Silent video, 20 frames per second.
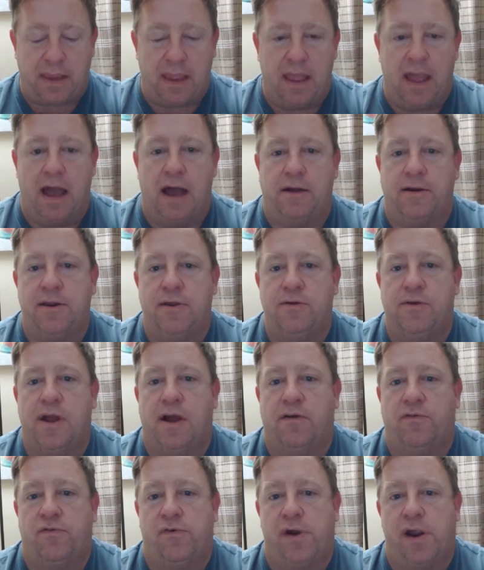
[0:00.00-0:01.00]
how do you
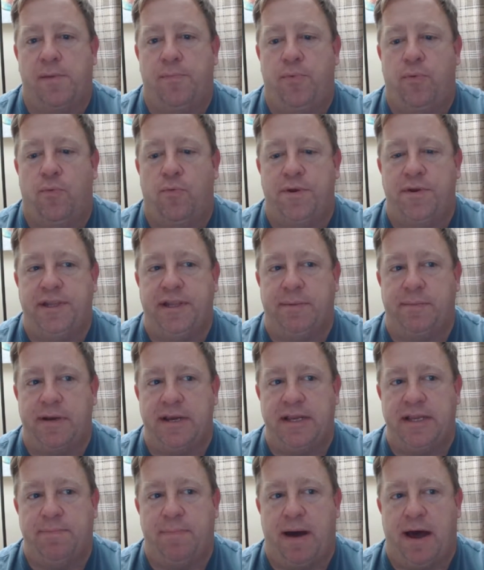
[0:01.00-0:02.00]
cover up when
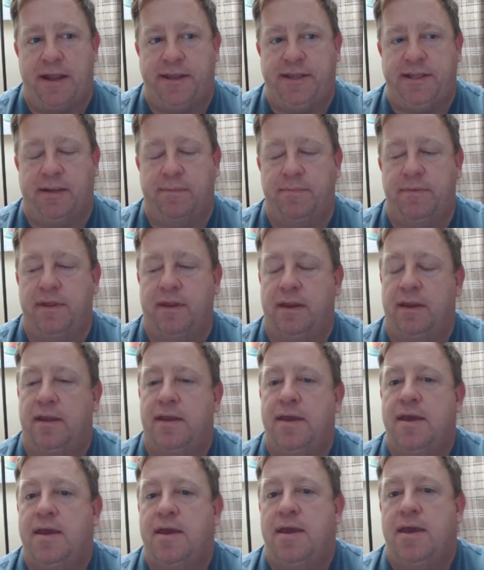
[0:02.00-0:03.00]
somebody spots something.
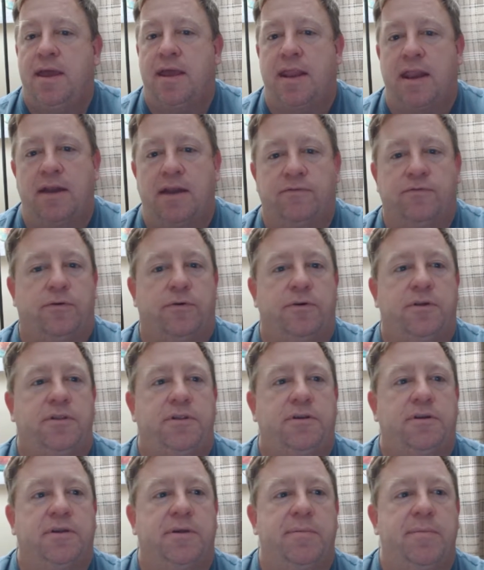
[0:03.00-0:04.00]
And then, of
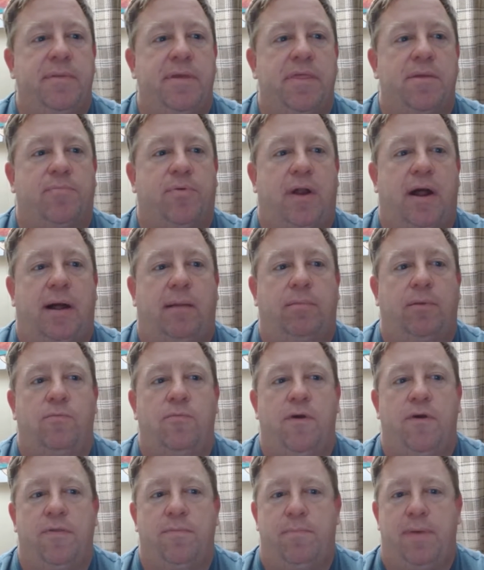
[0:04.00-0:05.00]
course, there's going to be the
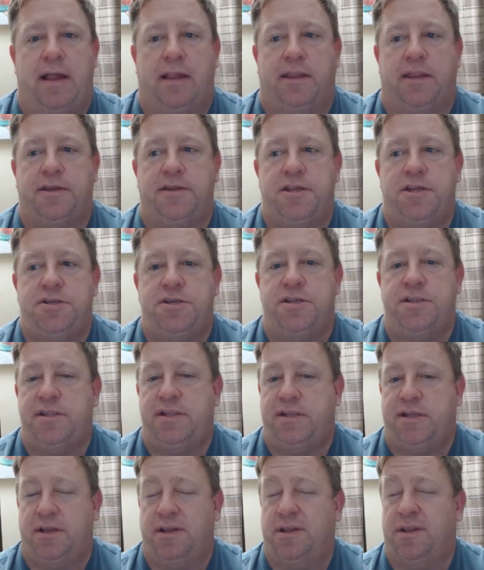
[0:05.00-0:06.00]
problem with
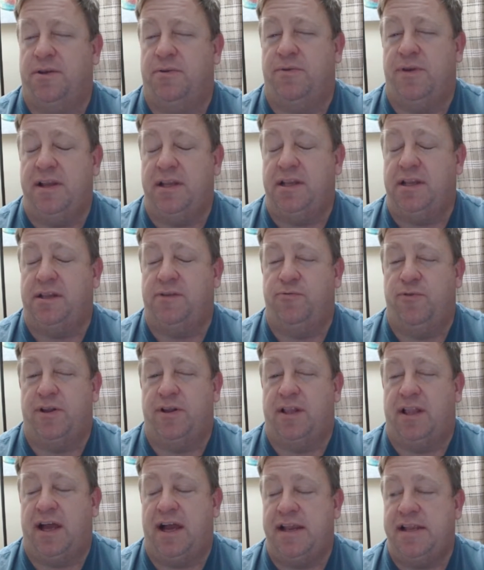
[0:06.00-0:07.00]
politicians suddenly
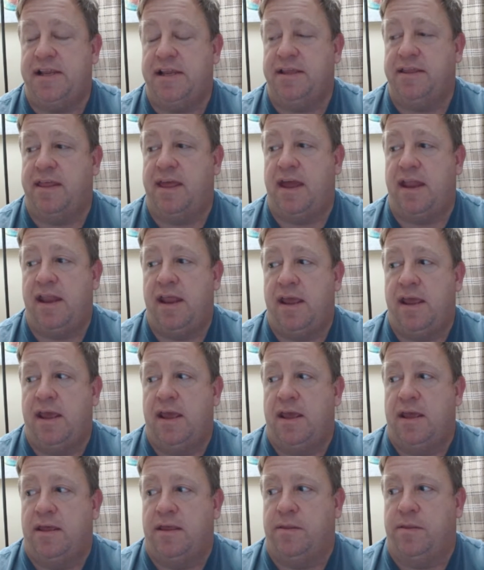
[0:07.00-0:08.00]
realizing that
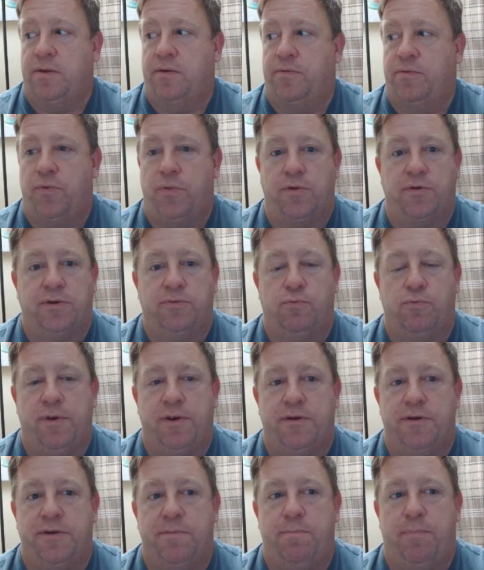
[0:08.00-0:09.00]
there's
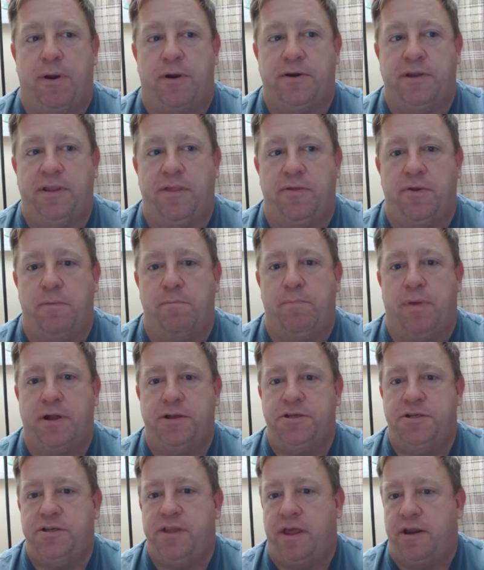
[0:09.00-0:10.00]
weird parts of their
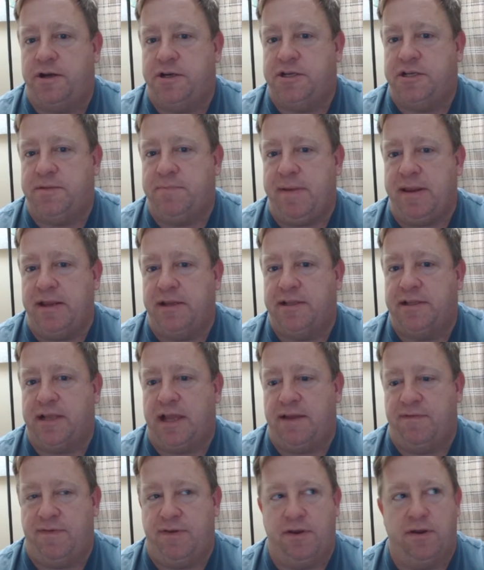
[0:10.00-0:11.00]
budget that are just being
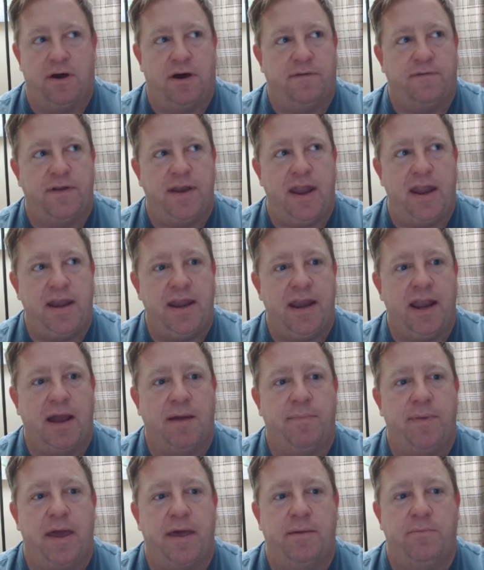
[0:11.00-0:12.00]
siphoned off and ending
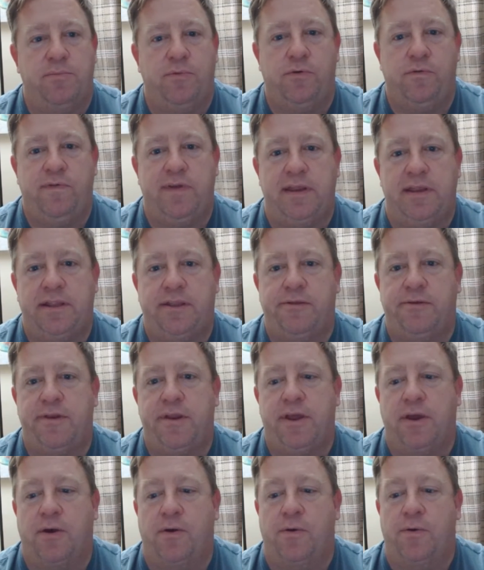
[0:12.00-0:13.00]
up at a movie
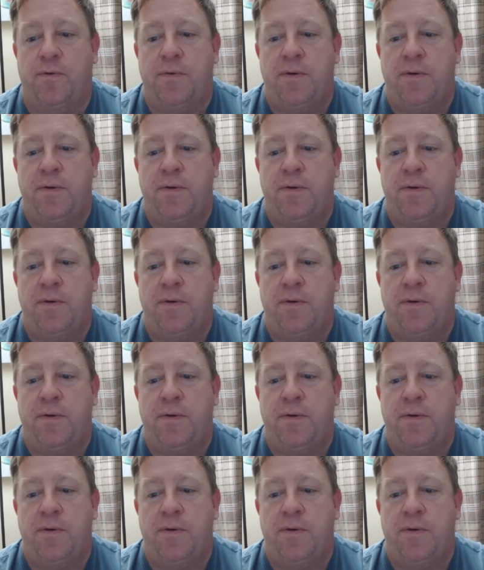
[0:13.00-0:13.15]
studio.